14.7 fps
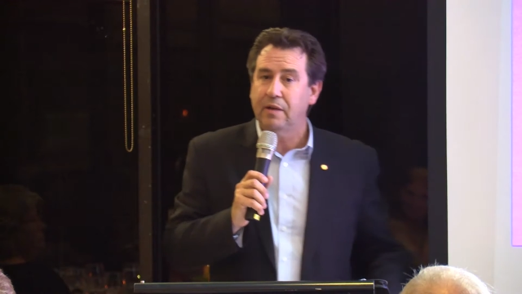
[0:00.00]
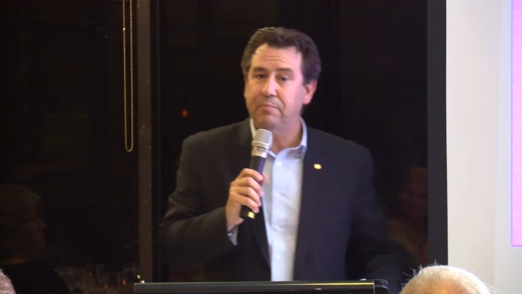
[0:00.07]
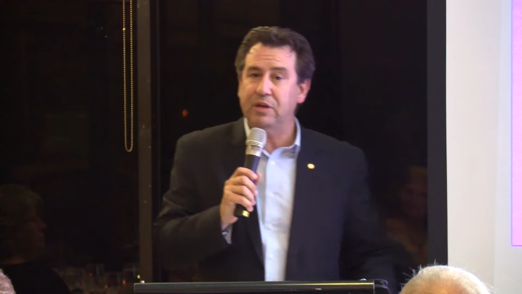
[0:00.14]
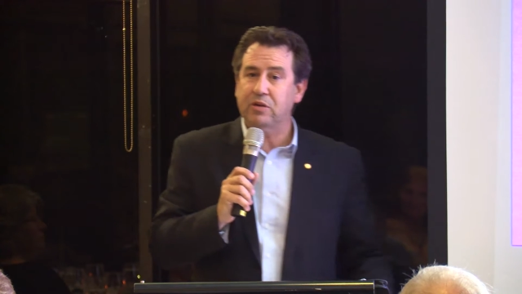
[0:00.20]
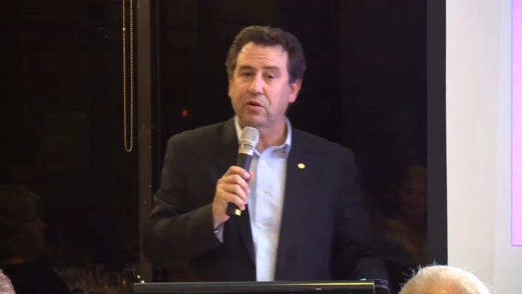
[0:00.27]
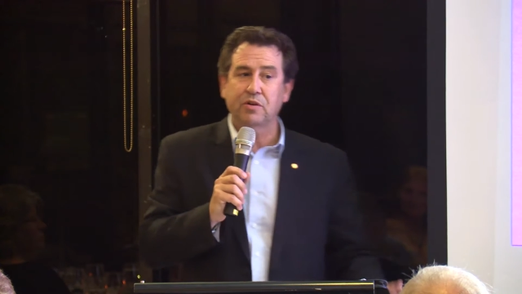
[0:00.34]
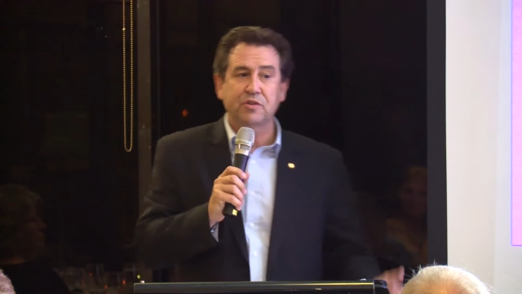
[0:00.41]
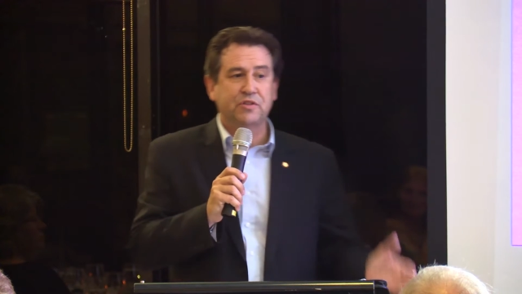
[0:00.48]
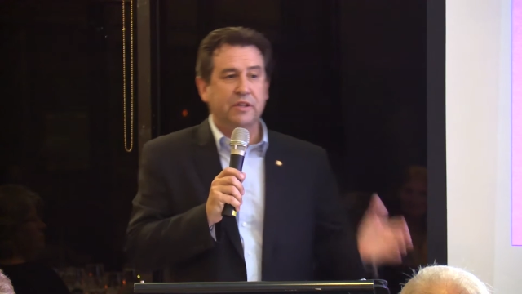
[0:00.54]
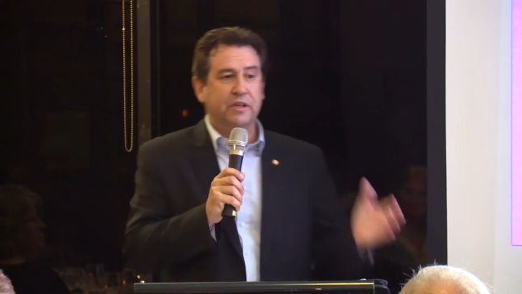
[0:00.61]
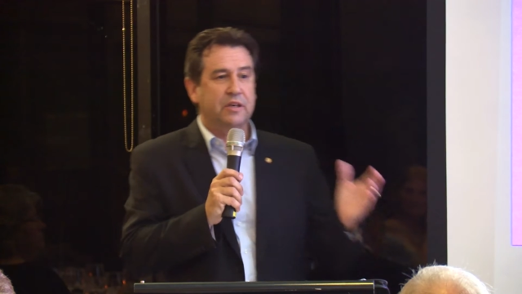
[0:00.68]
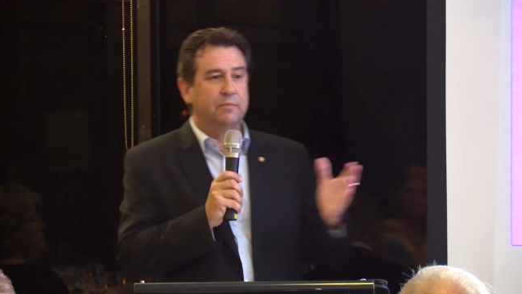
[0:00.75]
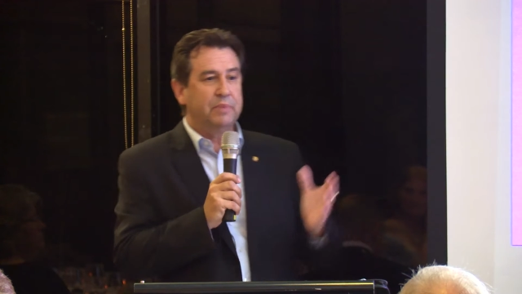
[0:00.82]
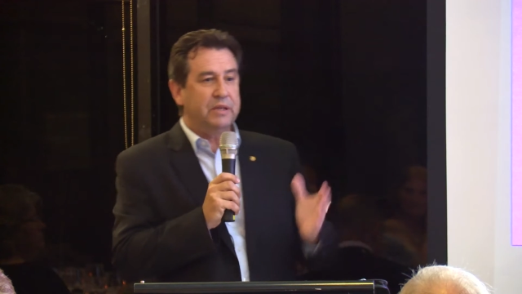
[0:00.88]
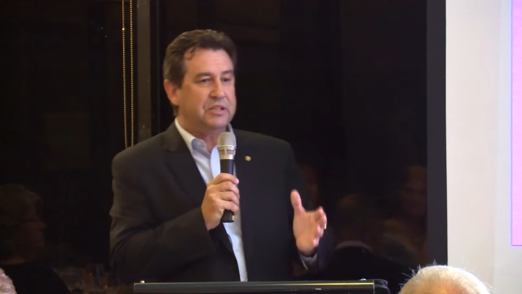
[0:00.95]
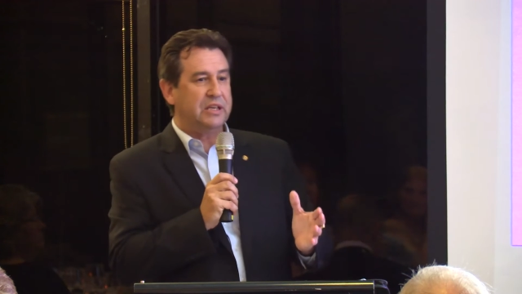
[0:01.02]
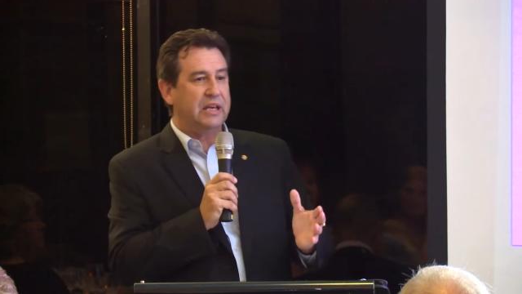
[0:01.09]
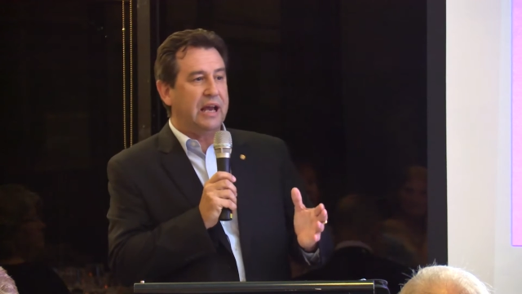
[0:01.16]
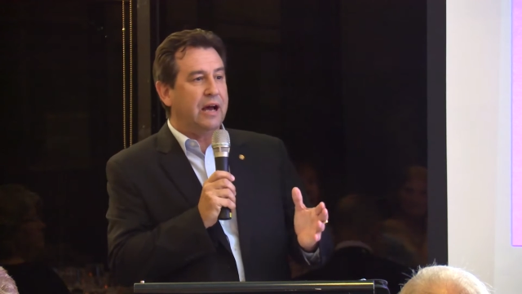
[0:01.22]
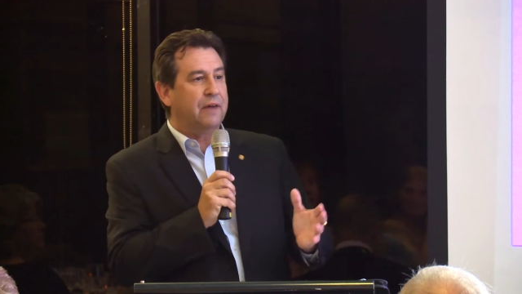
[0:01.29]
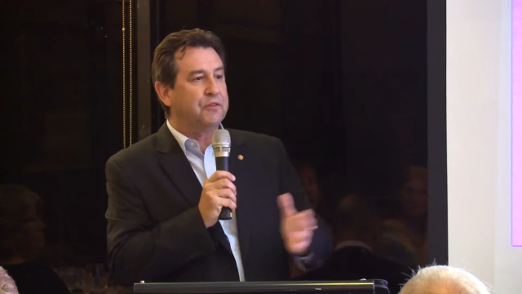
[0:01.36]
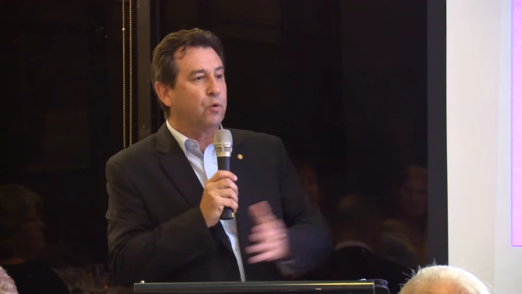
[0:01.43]
because the
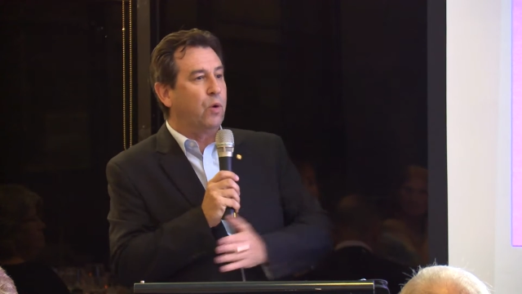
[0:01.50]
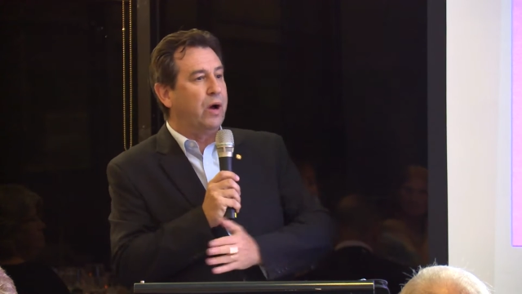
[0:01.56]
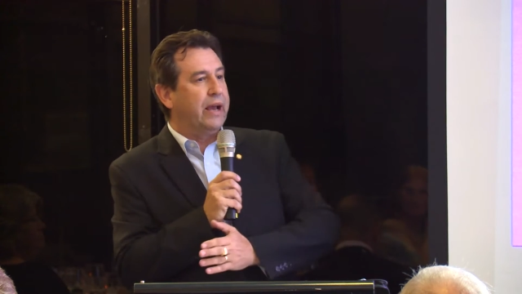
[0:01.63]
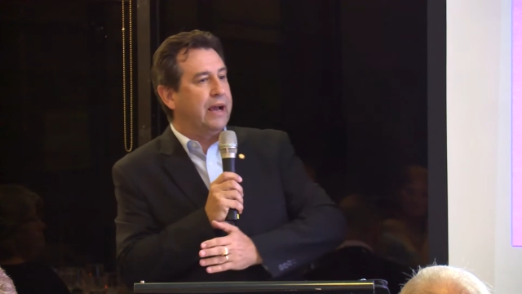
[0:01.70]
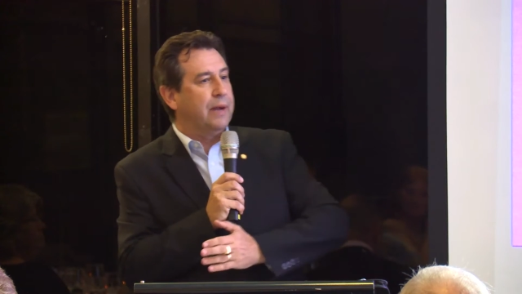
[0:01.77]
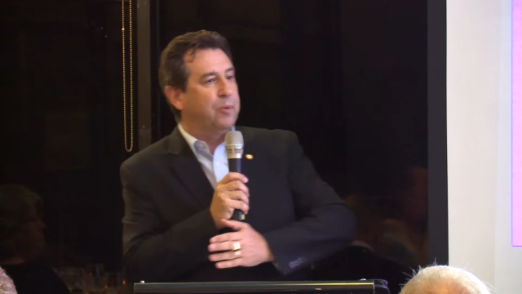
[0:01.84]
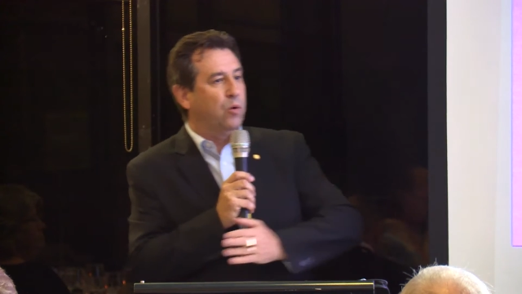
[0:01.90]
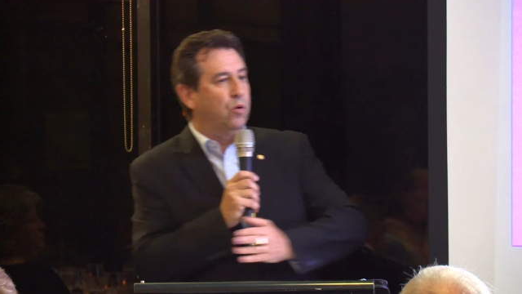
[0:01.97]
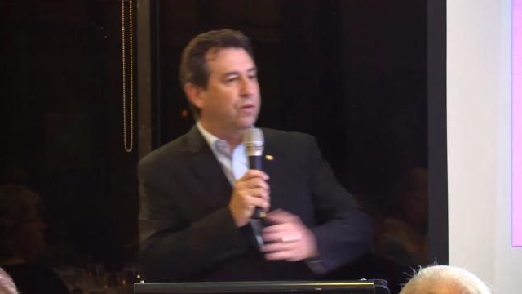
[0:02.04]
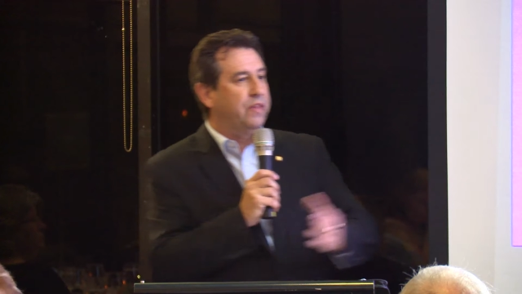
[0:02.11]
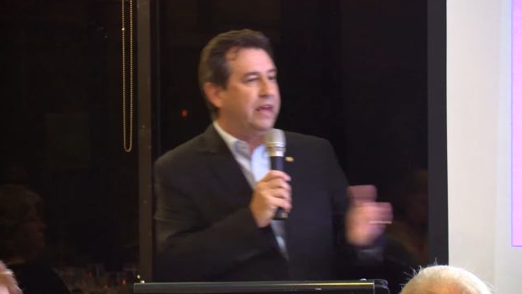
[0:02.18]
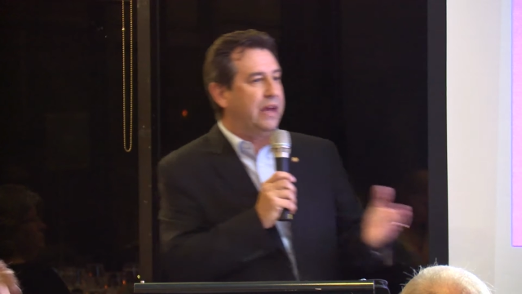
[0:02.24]
committee, after weighing up all of